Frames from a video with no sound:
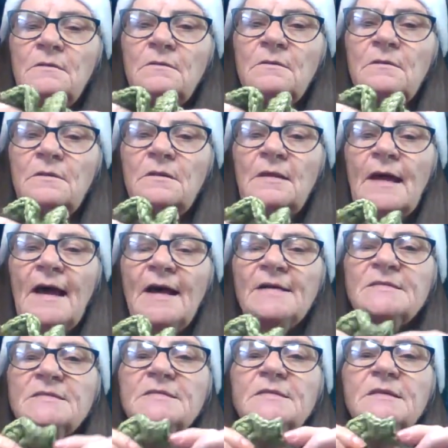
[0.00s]
the
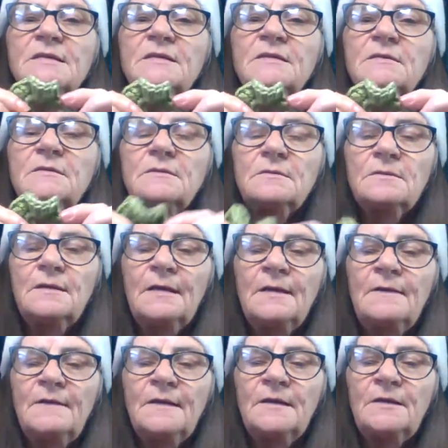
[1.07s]
elastic,
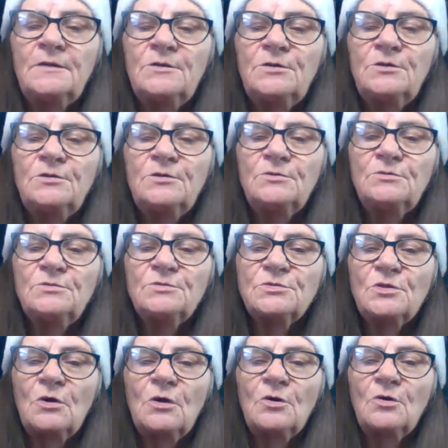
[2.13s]
and then you
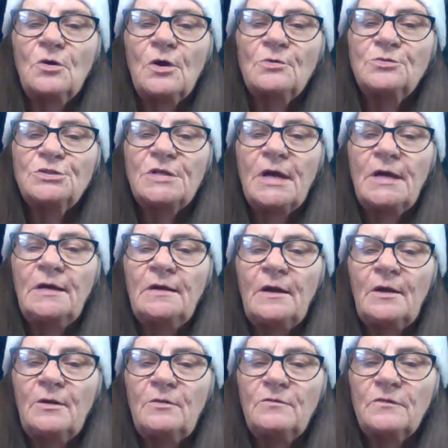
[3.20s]
start crocheting
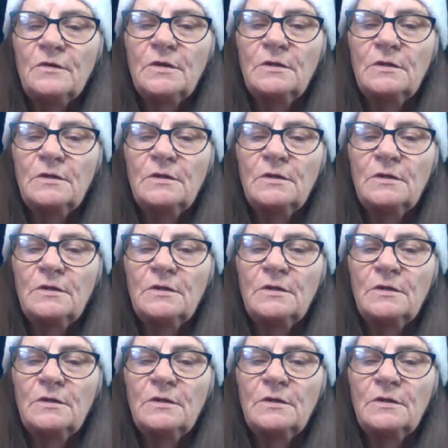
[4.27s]
over it.